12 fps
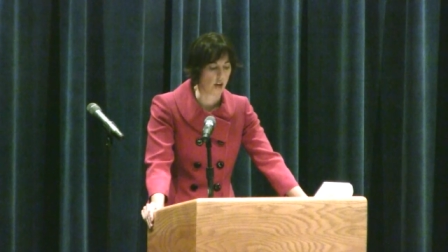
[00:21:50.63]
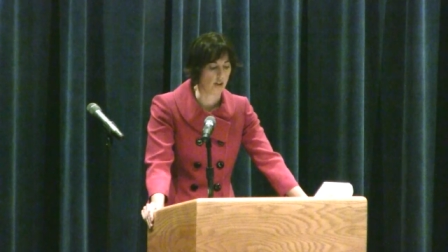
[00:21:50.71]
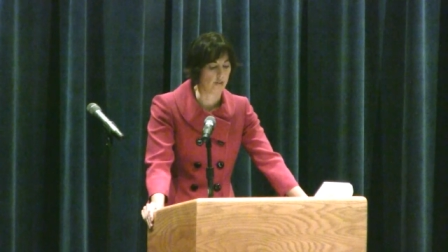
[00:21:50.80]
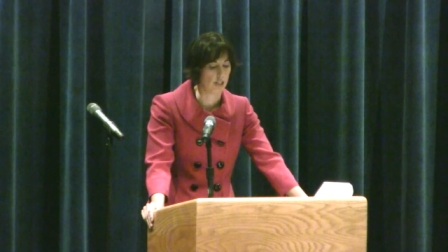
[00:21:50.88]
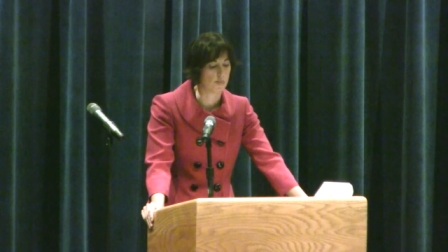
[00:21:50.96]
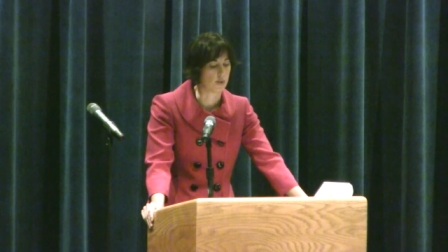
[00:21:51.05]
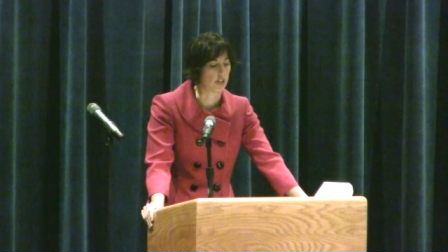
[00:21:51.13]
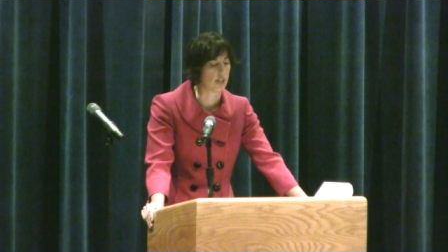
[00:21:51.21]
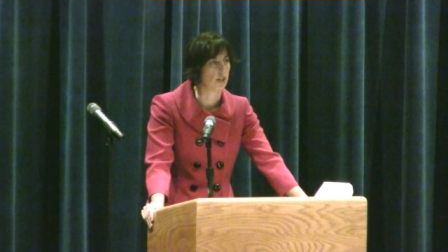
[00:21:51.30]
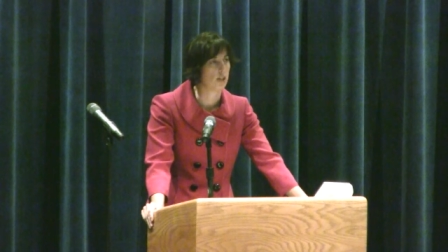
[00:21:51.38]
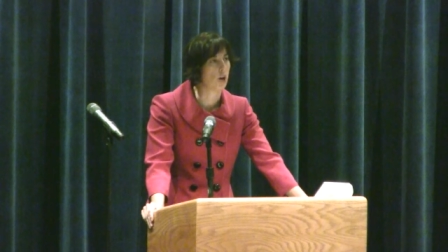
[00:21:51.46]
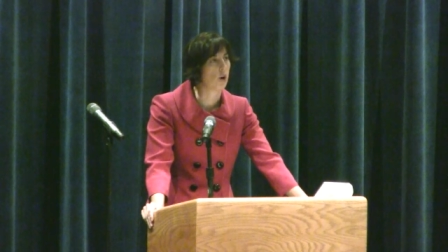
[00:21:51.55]
of
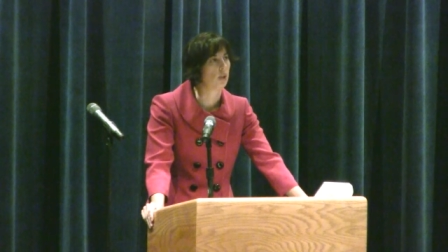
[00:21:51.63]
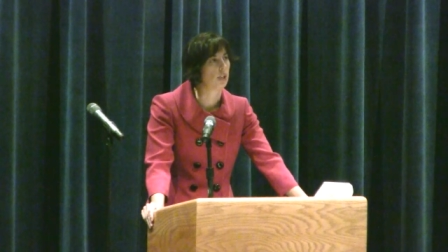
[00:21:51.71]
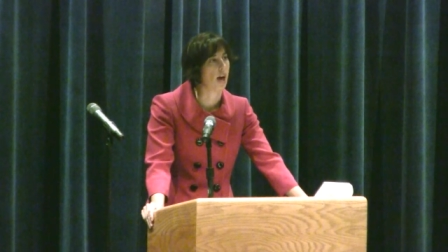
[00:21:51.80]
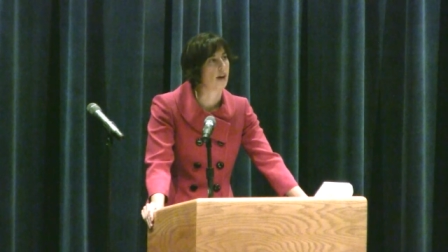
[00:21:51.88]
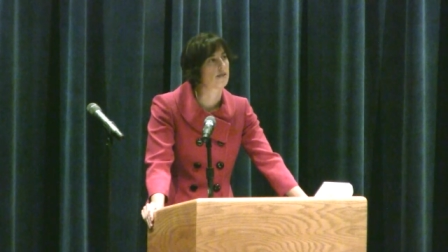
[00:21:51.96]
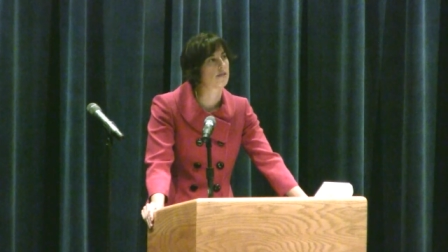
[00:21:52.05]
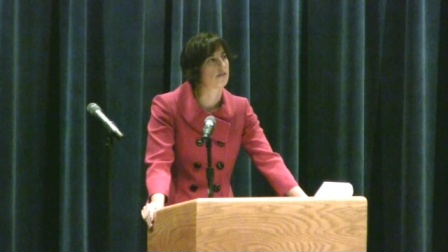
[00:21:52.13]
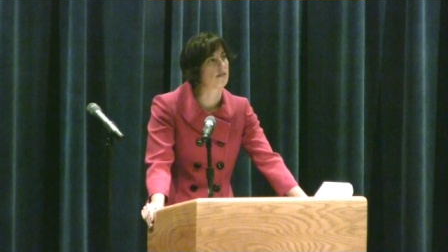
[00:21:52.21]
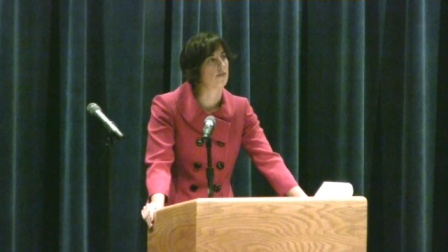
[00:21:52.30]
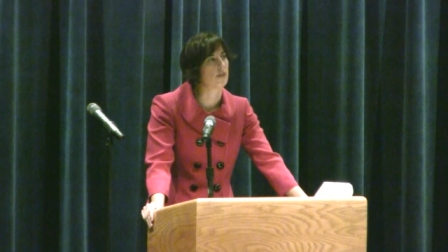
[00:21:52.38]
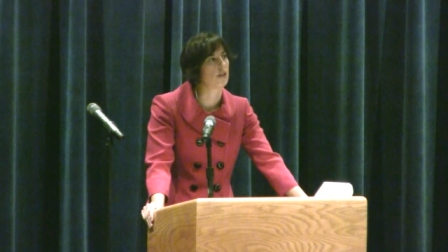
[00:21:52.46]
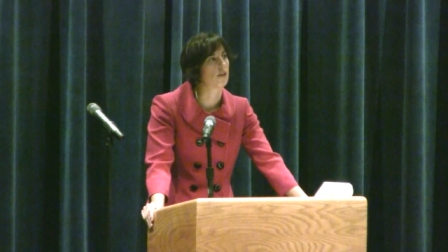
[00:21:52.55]
liberty, no less
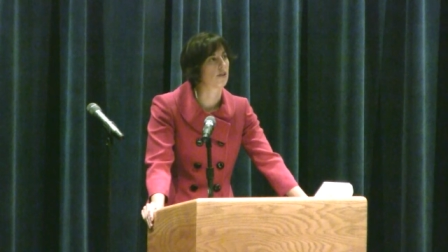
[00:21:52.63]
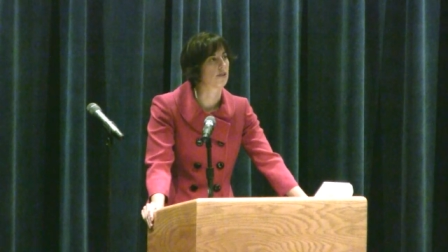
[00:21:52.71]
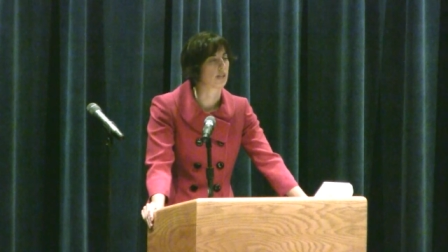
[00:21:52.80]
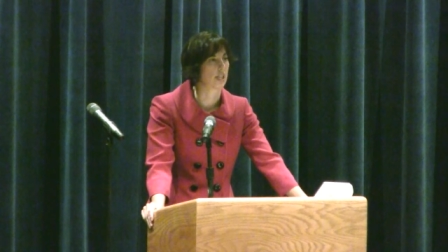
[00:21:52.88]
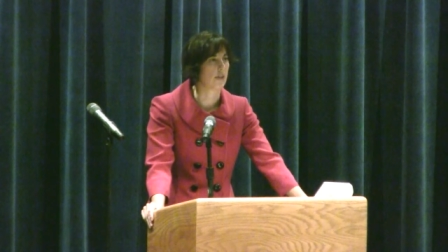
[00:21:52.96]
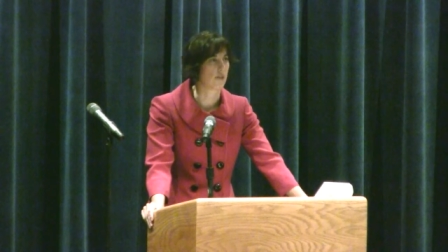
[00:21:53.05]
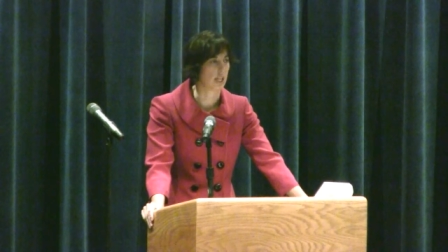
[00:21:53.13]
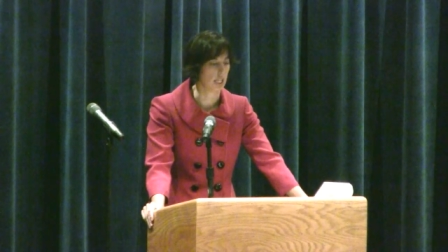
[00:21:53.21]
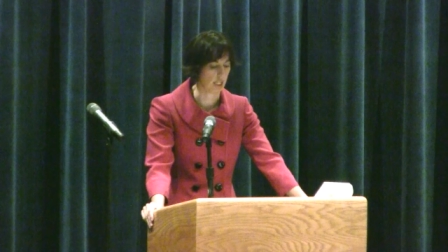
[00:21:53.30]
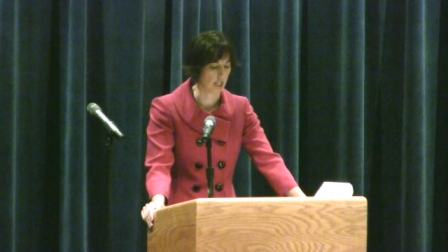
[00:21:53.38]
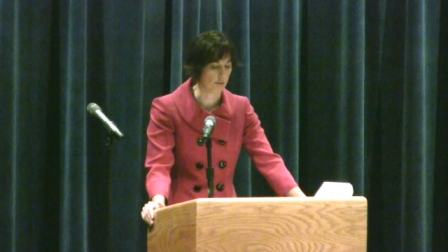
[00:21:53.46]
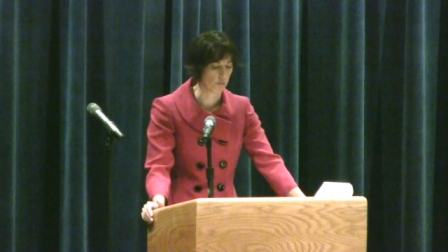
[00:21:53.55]
severe or
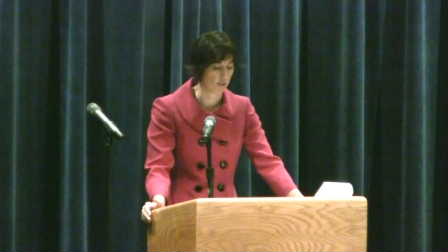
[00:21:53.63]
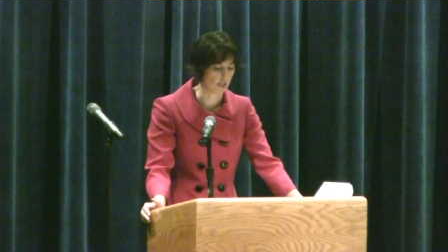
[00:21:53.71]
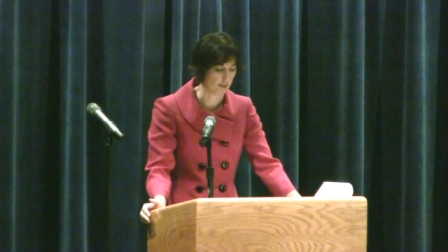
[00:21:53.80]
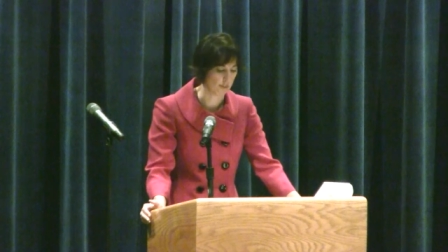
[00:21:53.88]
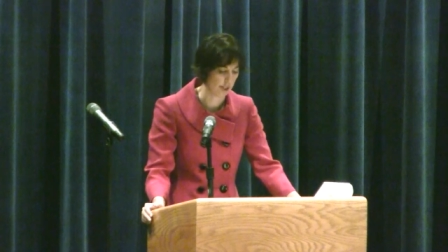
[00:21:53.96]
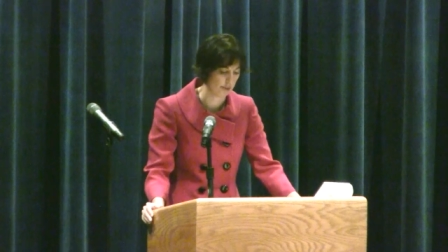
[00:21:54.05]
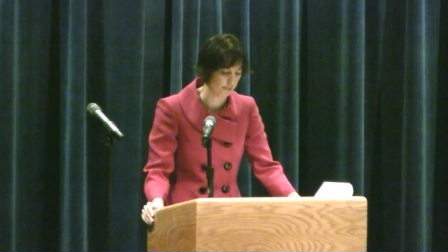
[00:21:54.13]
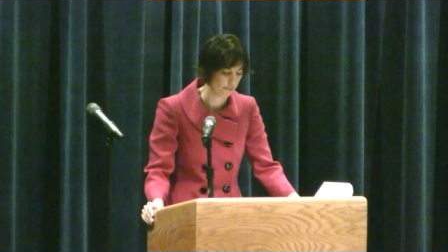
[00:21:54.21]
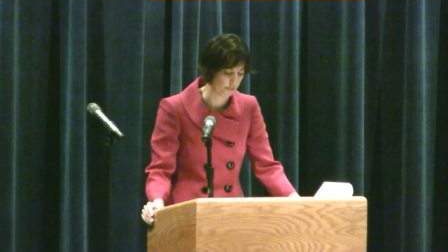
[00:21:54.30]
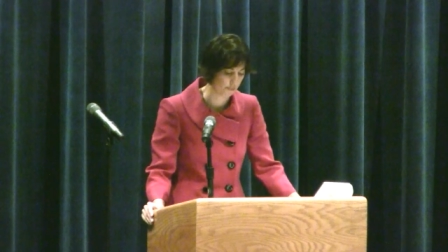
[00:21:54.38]
significant than imprisonment.